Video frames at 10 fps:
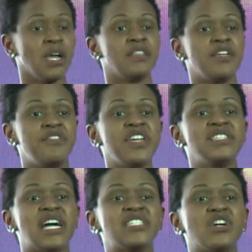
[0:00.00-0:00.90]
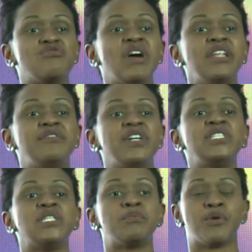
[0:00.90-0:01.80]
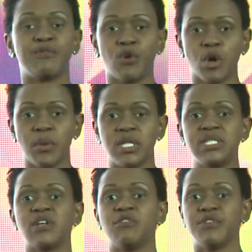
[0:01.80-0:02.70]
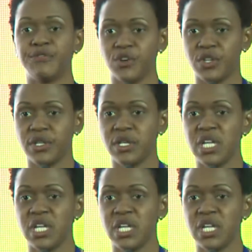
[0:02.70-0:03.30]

the things that are relevant to the performance of the fund.